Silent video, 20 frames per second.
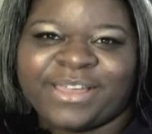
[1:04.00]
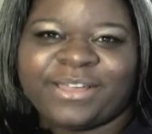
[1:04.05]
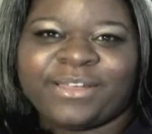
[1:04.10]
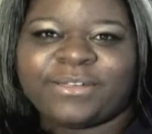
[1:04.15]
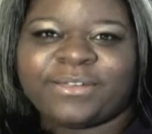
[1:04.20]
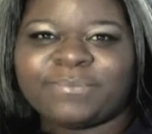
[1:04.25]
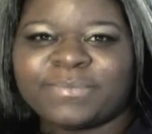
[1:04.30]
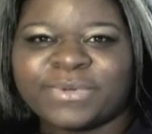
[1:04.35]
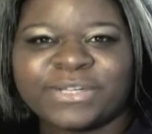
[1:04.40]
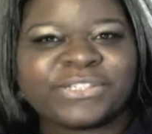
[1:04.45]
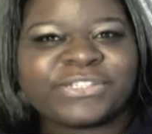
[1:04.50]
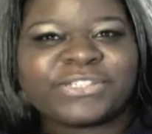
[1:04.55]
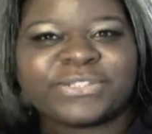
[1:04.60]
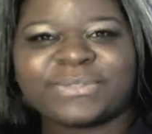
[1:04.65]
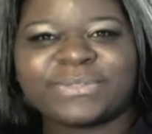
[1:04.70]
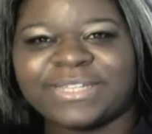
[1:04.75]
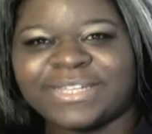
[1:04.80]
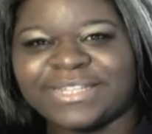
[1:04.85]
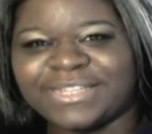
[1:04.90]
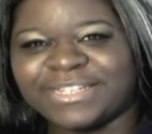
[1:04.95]

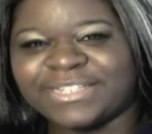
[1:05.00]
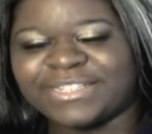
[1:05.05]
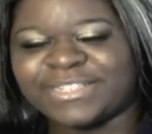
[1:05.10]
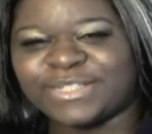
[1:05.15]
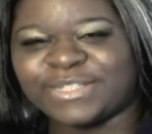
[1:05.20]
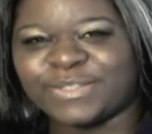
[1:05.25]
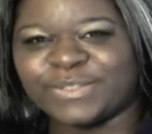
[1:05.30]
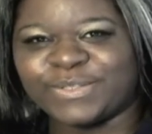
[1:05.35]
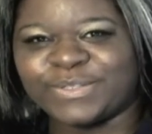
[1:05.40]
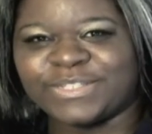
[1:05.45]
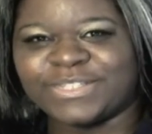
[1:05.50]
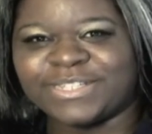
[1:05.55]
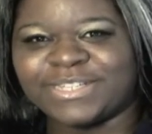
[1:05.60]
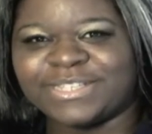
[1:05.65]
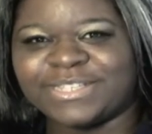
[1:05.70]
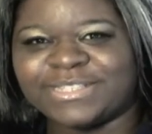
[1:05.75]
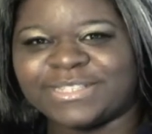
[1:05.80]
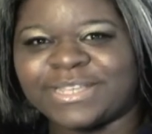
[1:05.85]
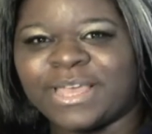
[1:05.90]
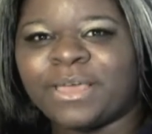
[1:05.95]
Commercial Lending
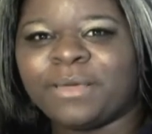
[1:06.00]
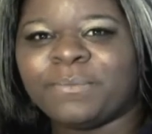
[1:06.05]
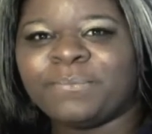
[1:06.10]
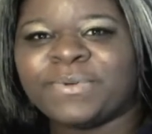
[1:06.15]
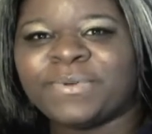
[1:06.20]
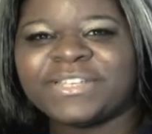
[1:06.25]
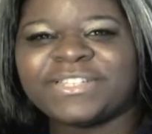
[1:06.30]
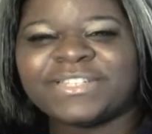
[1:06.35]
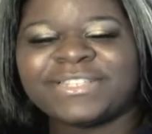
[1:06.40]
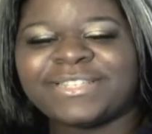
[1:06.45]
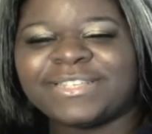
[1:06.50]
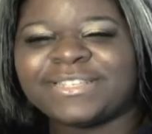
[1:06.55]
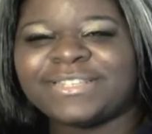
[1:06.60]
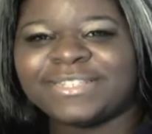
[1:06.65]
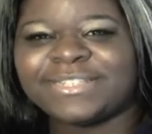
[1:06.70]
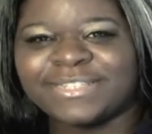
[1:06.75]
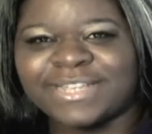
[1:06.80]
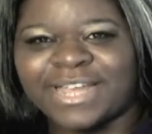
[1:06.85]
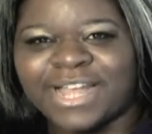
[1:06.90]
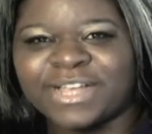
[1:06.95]
Solutions bridges the
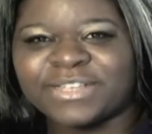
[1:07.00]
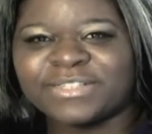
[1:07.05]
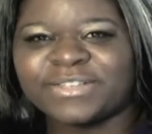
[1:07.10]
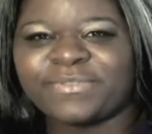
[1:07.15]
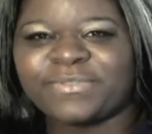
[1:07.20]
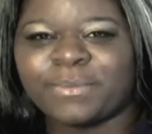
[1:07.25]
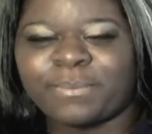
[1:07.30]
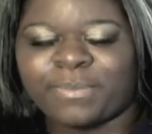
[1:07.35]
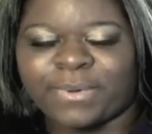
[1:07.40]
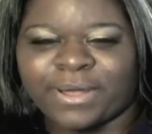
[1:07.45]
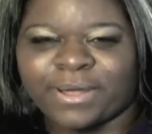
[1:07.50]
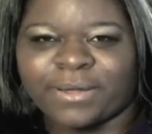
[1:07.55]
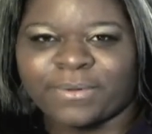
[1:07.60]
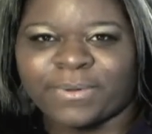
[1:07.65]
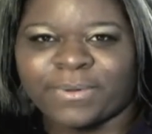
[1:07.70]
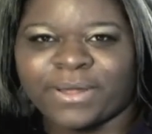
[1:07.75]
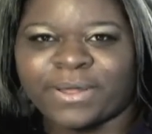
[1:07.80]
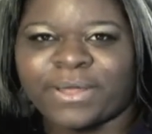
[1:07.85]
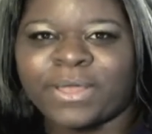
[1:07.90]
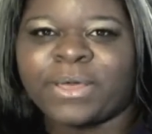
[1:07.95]
desires of the
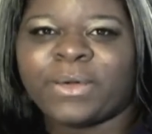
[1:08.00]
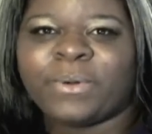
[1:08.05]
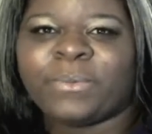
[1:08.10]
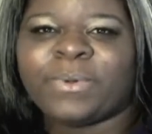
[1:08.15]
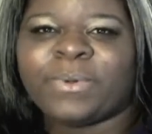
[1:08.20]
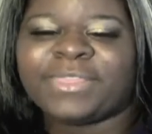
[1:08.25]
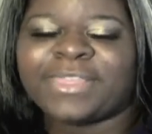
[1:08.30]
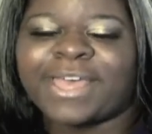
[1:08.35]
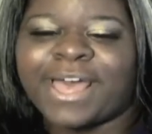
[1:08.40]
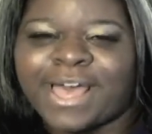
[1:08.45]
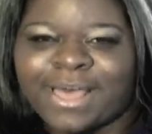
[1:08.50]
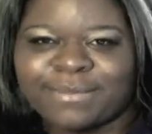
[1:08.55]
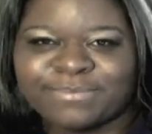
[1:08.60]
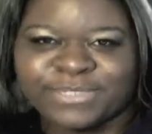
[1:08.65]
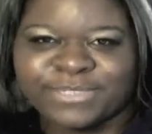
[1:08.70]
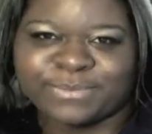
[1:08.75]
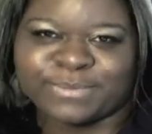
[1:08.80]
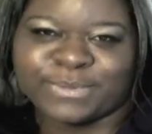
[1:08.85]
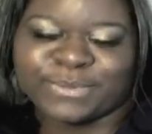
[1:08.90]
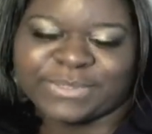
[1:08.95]
borrower with
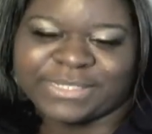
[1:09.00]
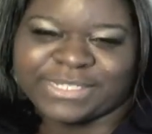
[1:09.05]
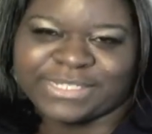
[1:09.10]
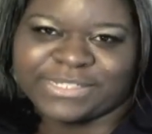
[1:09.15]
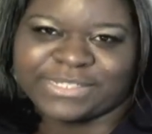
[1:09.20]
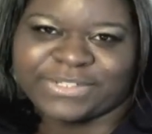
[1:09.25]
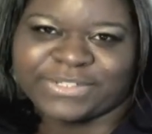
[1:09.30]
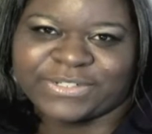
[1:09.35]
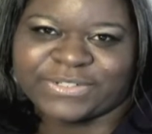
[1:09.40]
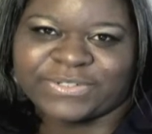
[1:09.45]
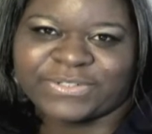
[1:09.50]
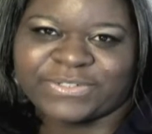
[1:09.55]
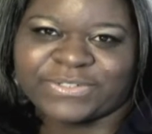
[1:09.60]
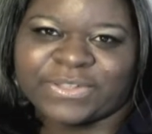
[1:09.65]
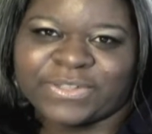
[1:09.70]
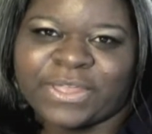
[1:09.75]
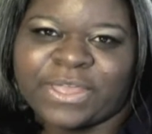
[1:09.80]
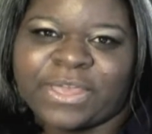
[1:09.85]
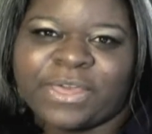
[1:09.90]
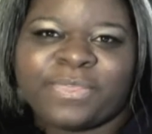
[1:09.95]
optimal
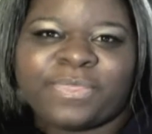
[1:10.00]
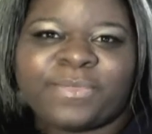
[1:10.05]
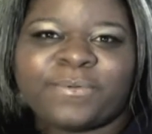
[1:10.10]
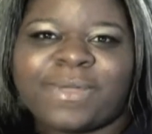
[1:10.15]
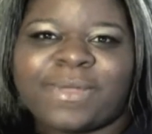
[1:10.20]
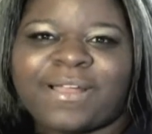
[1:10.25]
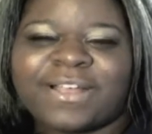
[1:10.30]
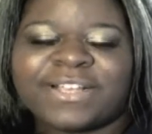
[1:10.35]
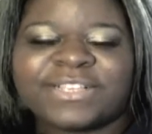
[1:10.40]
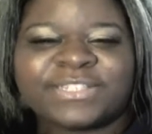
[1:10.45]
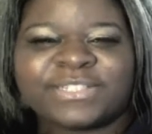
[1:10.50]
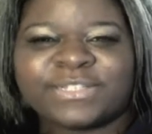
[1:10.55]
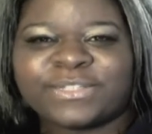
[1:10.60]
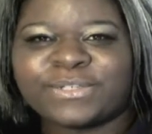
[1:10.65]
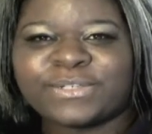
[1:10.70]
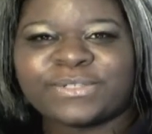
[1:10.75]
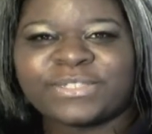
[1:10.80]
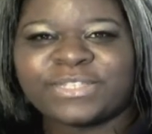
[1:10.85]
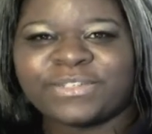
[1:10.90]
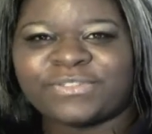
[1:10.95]
lenders. Through our
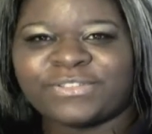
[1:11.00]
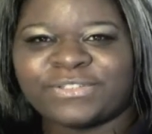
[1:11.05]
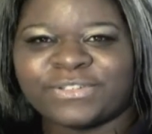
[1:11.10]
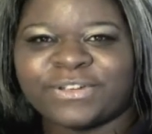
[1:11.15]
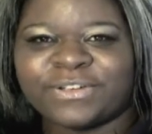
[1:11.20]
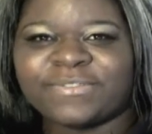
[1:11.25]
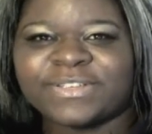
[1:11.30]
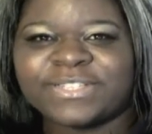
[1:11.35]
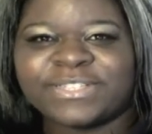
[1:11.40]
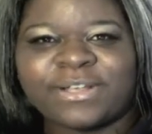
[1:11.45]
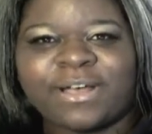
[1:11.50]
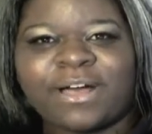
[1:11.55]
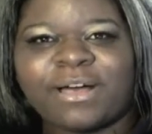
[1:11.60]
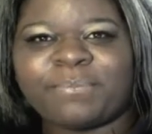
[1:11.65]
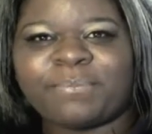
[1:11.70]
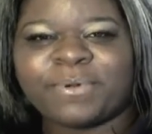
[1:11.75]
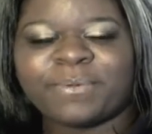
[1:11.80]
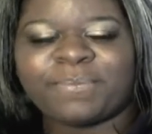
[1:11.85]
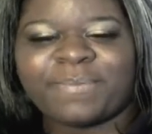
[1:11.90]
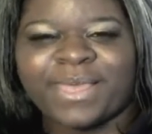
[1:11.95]
exclusive service
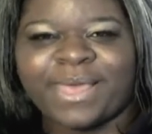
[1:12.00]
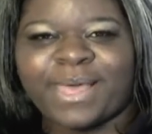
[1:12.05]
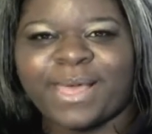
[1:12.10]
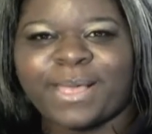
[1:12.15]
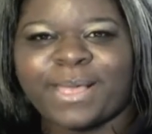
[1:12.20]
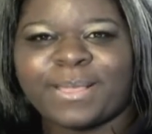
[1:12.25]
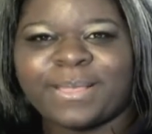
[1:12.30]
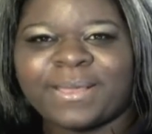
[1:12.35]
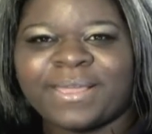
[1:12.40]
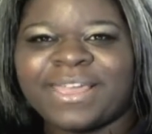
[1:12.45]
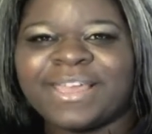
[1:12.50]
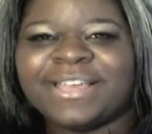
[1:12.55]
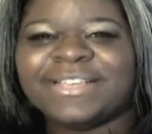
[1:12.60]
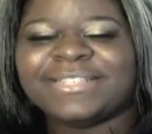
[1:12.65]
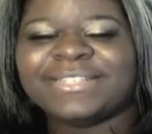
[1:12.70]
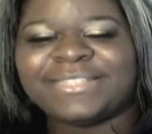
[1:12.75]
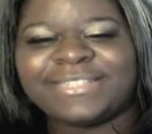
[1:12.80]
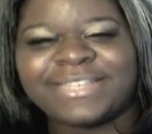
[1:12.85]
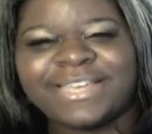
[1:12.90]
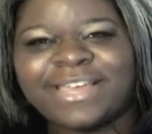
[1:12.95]
called Propel,
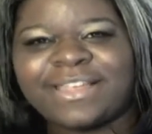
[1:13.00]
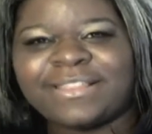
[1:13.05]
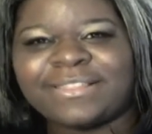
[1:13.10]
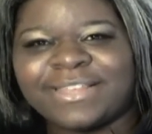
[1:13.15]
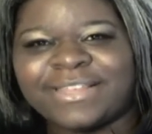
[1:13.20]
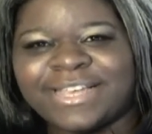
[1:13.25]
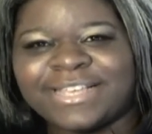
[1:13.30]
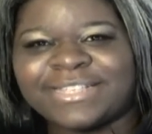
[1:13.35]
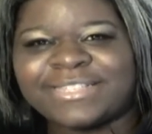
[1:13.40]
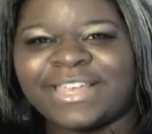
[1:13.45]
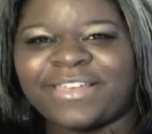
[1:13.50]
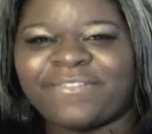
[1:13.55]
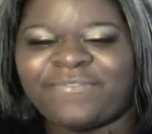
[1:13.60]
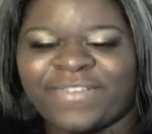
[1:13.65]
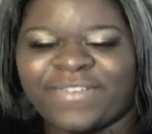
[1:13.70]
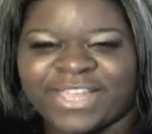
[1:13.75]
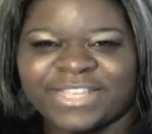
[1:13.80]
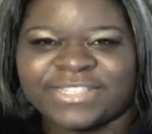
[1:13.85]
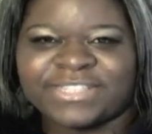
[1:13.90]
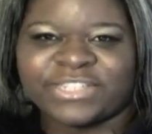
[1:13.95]
CLS
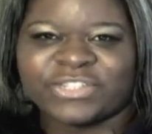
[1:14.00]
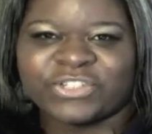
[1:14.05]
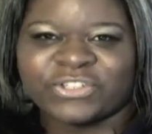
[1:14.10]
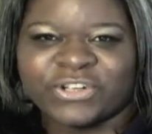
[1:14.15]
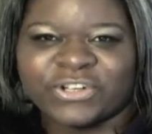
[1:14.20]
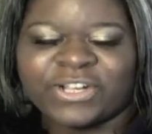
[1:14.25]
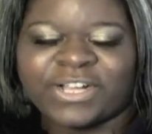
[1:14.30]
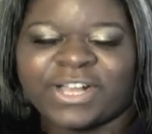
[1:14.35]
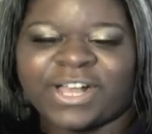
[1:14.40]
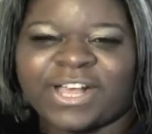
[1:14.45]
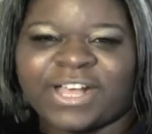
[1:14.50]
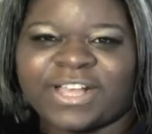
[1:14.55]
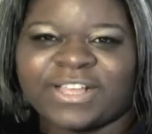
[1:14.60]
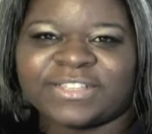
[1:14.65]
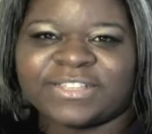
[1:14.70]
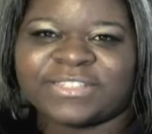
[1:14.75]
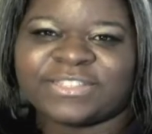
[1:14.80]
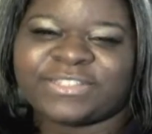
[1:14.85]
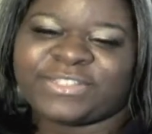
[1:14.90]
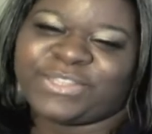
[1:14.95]
advances your
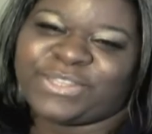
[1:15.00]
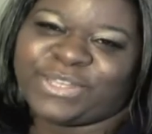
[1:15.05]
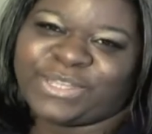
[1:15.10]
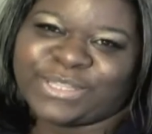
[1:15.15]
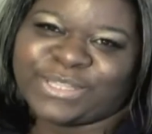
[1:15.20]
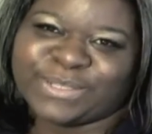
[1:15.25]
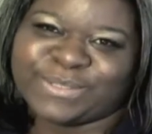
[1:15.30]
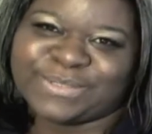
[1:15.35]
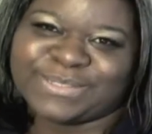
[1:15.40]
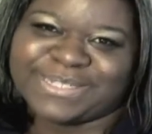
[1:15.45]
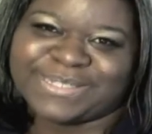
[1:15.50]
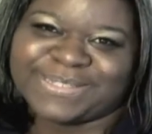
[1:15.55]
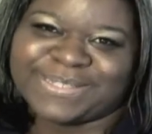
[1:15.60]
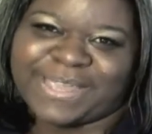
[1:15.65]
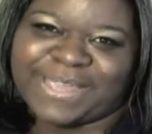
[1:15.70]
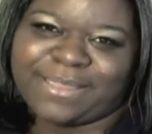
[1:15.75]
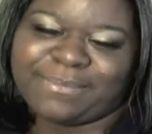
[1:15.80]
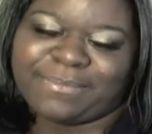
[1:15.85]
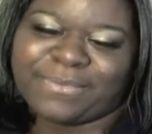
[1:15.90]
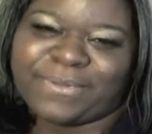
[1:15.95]
cause to the closing
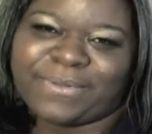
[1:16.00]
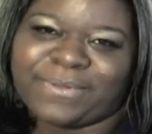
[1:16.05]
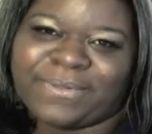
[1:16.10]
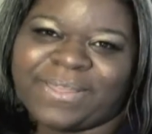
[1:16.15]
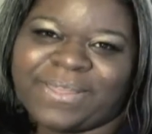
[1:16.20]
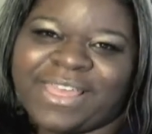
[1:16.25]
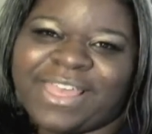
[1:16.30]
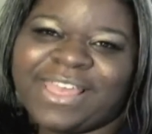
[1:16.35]
table.